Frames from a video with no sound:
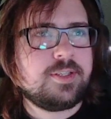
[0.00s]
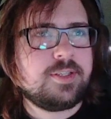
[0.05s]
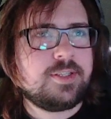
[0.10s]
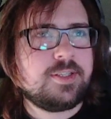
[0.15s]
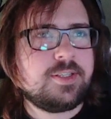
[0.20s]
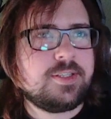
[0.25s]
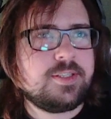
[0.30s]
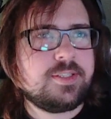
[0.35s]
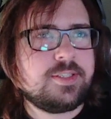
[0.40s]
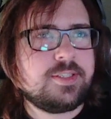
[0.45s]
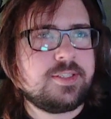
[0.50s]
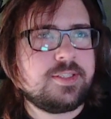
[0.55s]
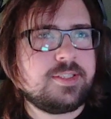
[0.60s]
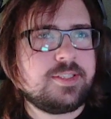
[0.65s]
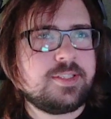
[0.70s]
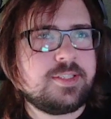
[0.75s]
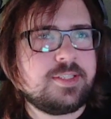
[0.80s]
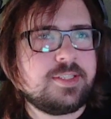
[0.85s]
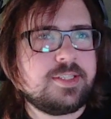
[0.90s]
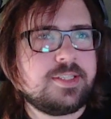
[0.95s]

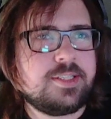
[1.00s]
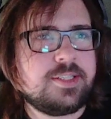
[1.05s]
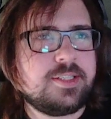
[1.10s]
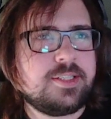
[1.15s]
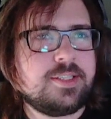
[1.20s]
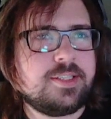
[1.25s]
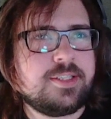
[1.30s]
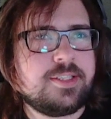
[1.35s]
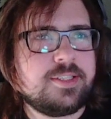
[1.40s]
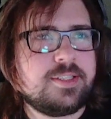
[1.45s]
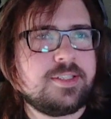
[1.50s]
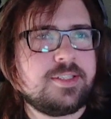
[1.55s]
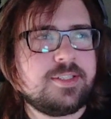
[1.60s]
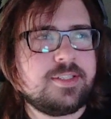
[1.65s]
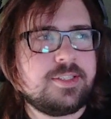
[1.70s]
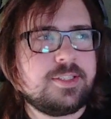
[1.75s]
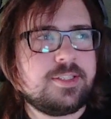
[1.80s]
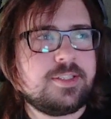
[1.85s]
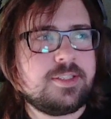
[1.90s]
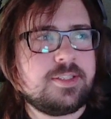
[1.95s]

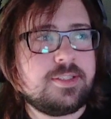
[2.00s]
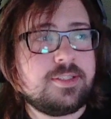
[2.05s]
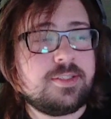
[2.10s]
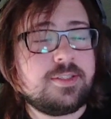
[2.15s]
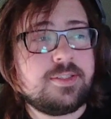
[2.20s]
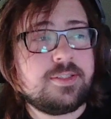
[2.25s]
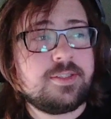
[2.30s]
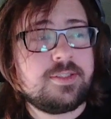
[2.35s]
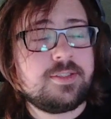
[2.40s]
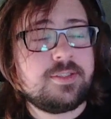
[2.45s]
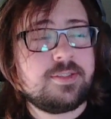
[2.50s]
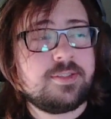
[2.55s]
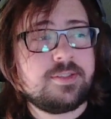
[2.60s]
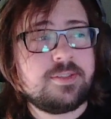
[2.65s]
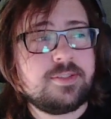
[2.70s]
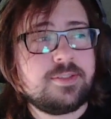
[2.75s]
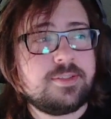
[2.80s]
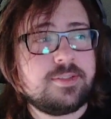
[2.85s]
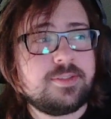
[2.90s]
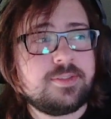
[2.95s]

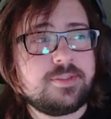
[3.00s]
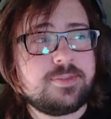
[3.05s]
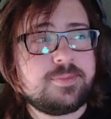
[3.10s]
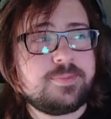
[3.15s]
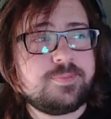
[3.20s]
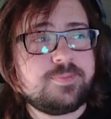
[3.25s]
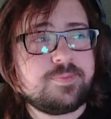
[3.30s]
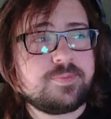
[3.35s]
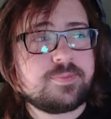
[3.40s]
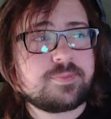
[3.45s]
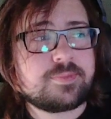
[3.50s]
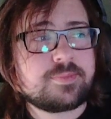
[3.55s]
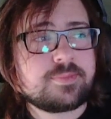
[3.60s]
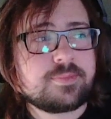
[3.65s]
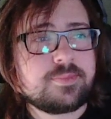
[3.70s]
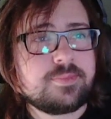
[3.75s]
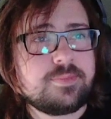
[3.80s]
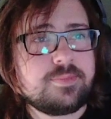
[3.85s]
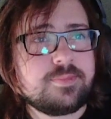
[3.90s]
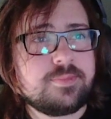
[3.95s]

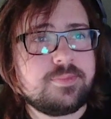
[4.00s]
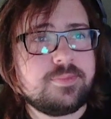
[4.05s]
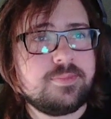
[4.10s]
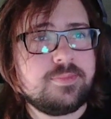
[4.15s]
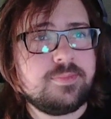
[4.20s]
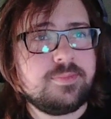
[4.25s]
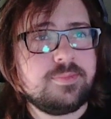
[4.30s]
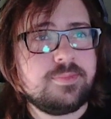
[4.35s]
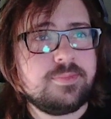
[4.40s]
[no speech]